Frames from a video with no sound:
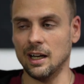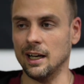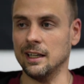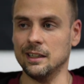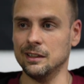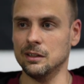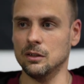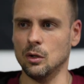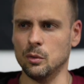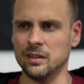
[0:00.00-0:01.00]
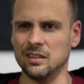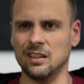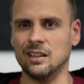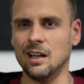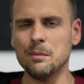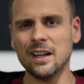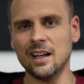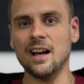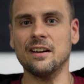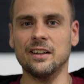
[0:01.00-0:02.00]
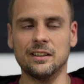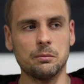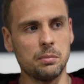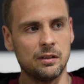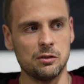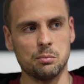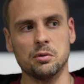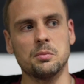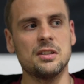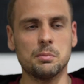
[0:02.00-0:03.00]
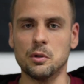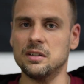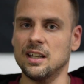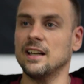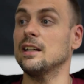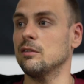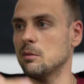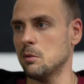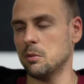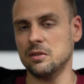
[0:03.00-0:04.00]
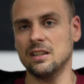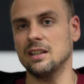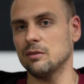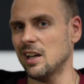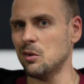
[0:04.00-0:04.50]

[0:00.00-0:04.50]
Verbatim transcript: I always like, I'm that guy, like, it's somebody's birthday, I give them a birthday gift.